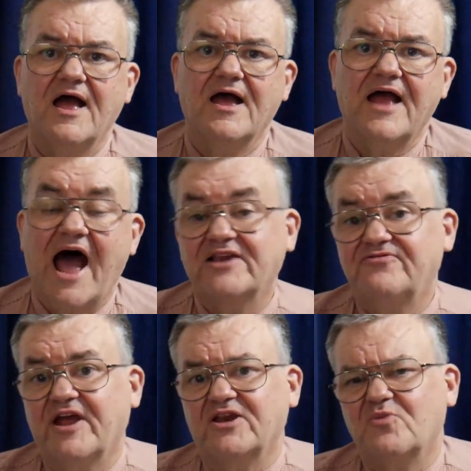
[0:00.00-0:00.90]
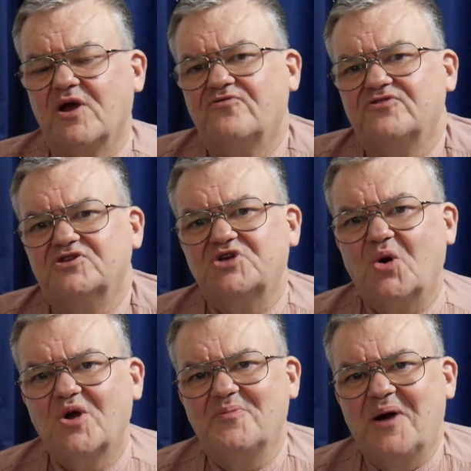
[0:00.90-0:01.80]
Advent, we often
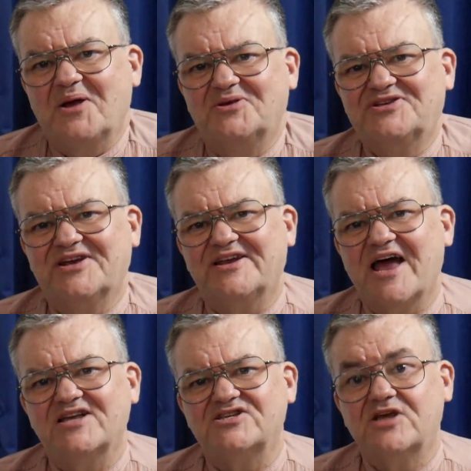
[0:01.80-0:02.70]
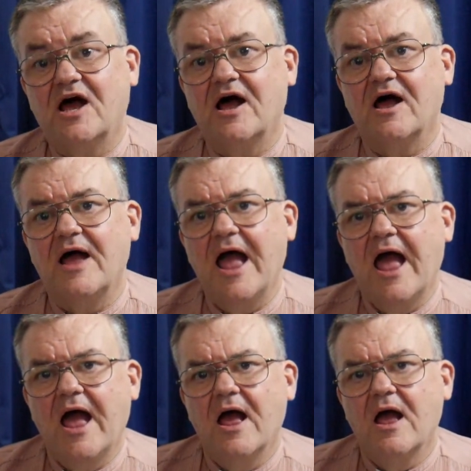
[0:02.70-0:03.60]
talk about it as a
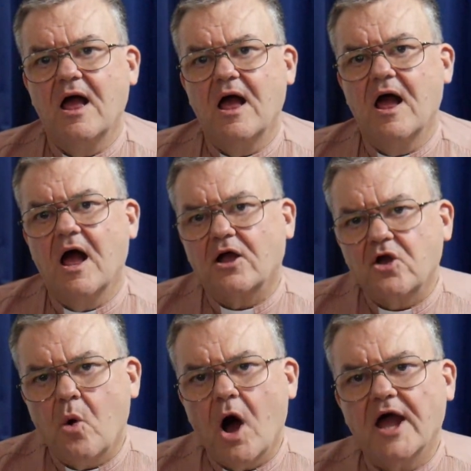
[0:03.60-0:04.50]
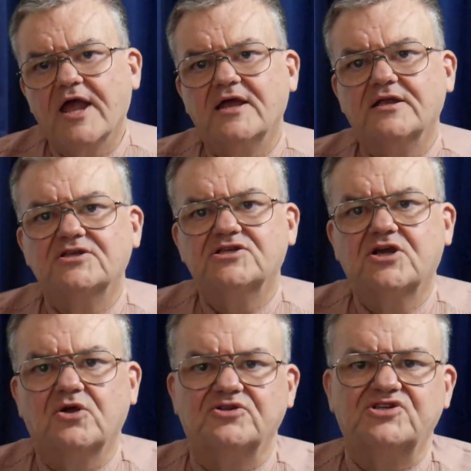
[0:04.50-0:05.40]
quiet,
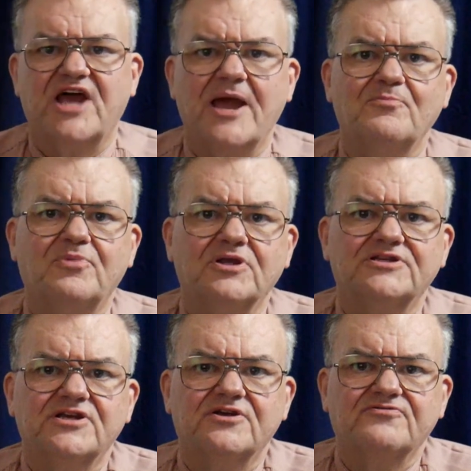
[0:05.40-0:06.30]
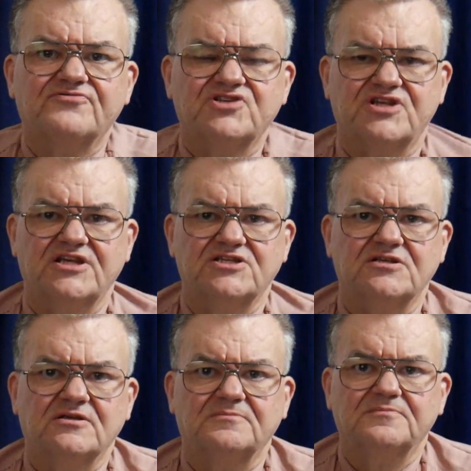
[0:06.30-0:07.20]
contemplative
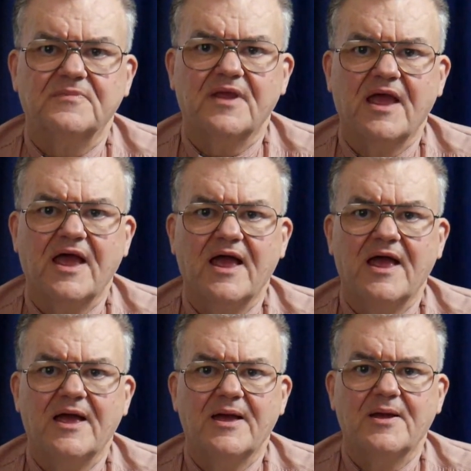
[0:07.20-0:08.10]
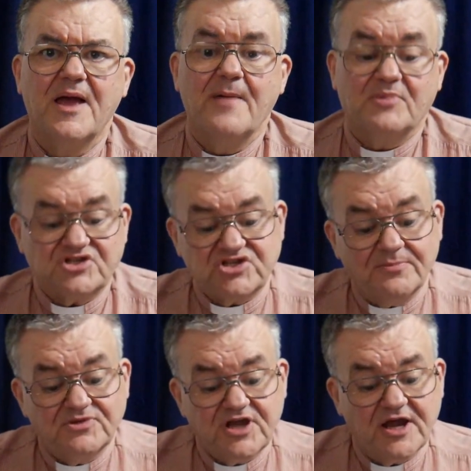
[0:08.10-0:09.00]
season. But
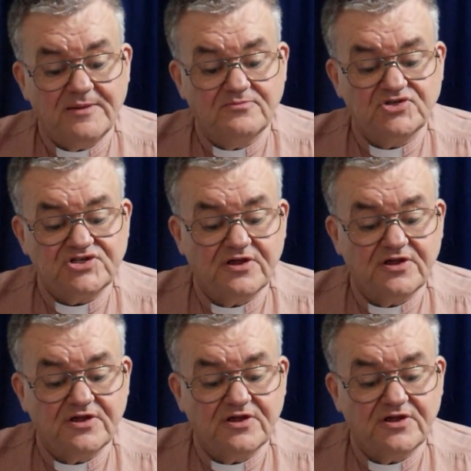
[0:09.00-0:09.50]
sometimes